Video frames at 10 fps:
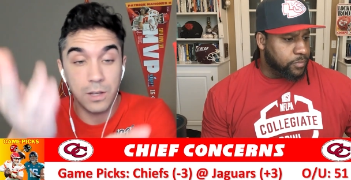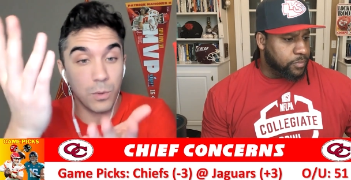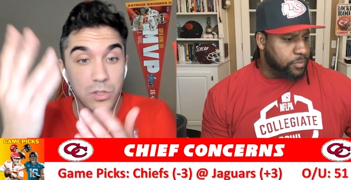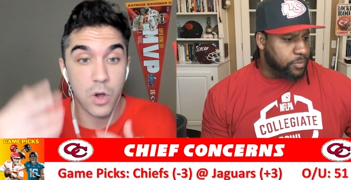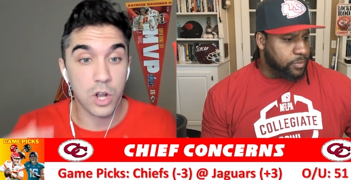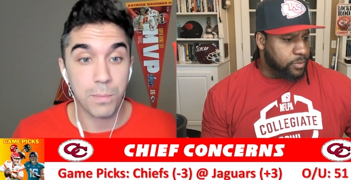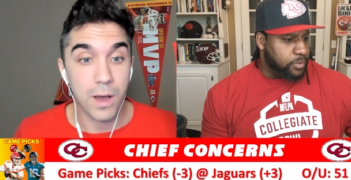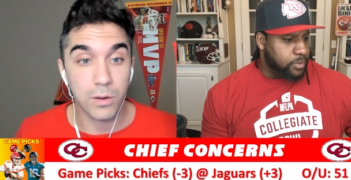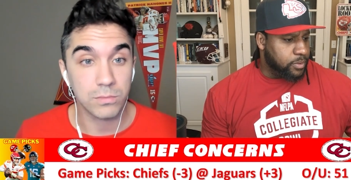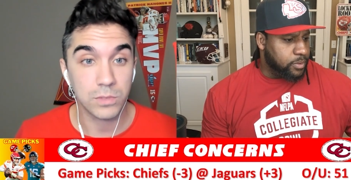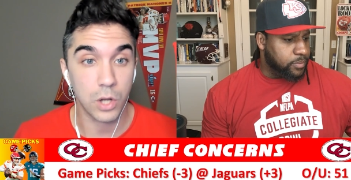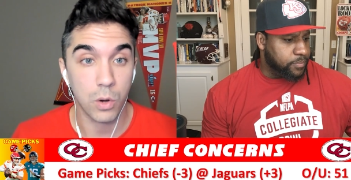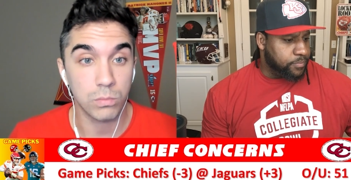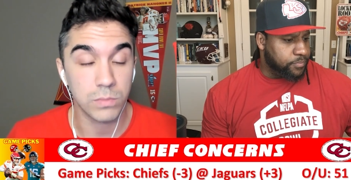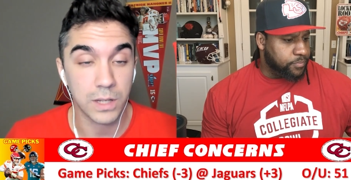Speaker 1: We talk about, you
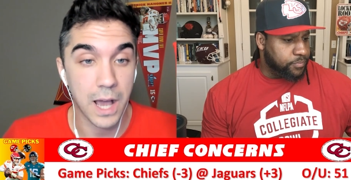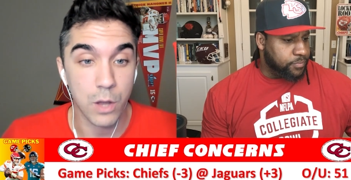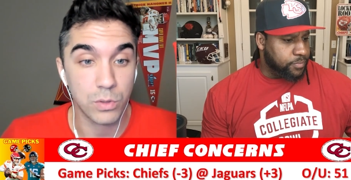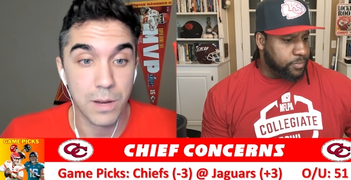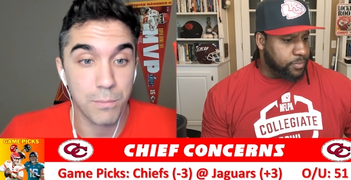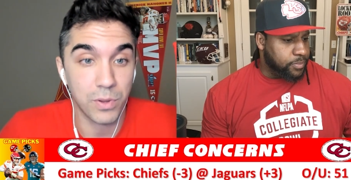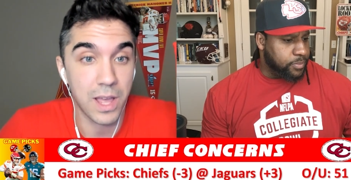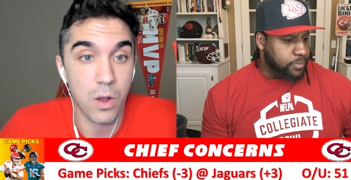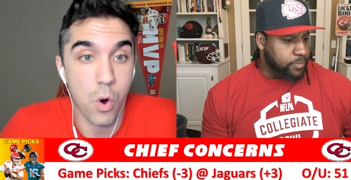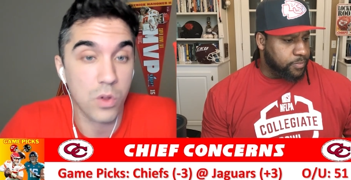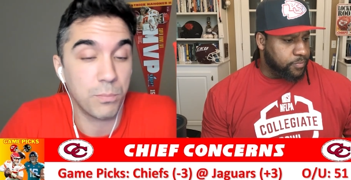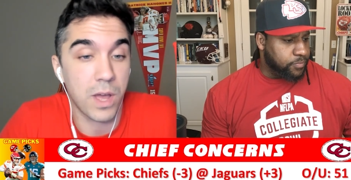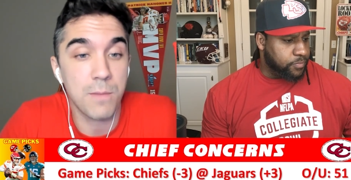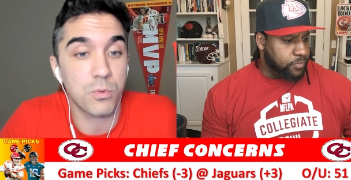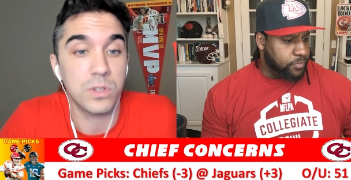know, a guy who didn't play, hardly
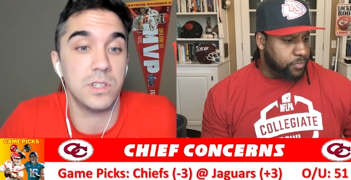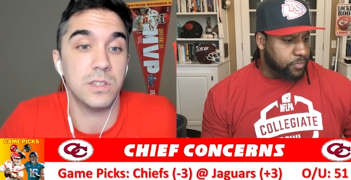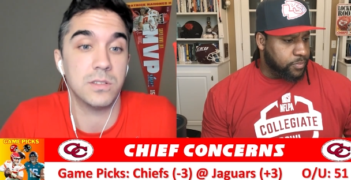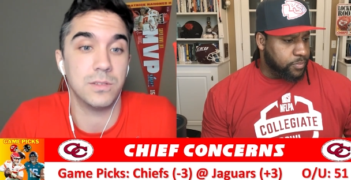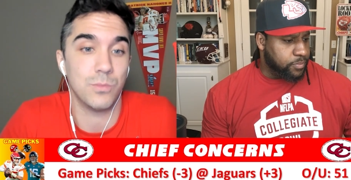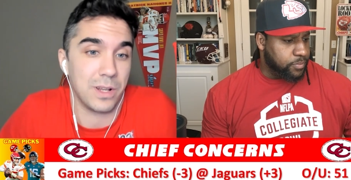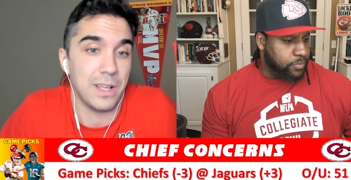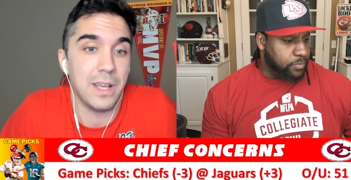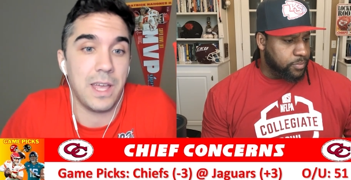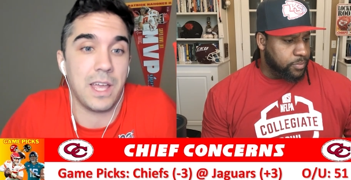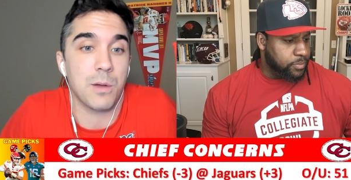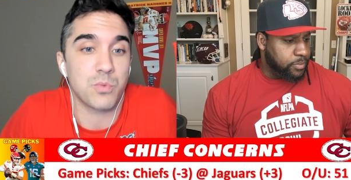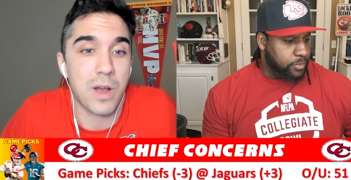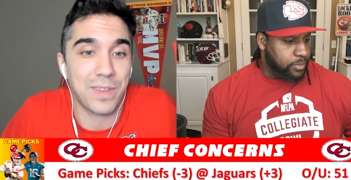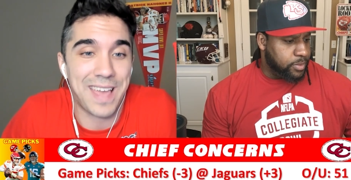played in preseason, but he comes
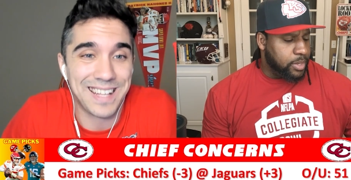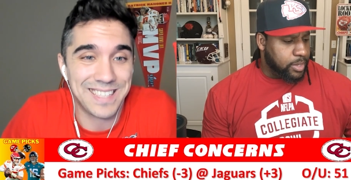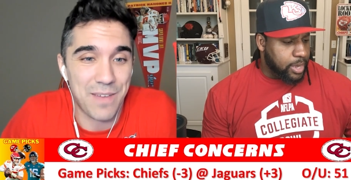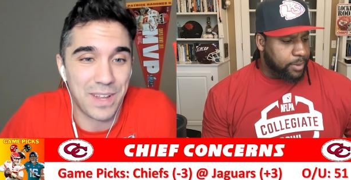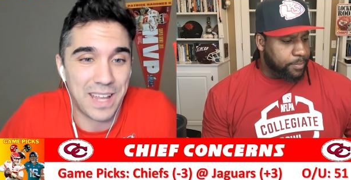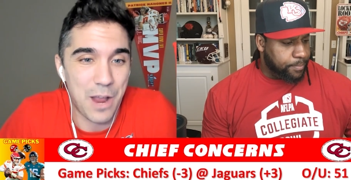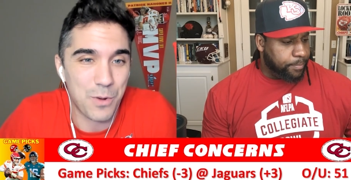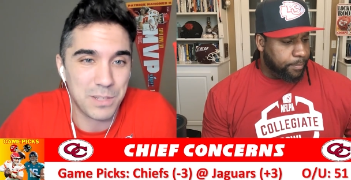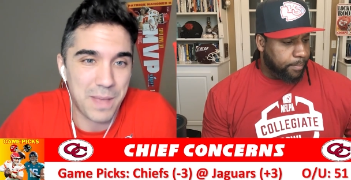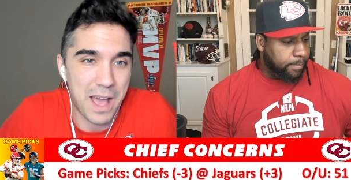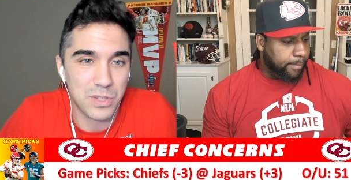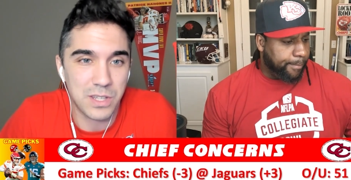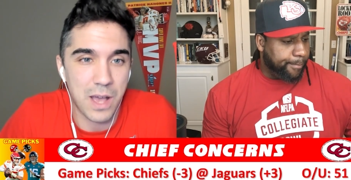right out of the gate, gets 7 carries. I mean, how is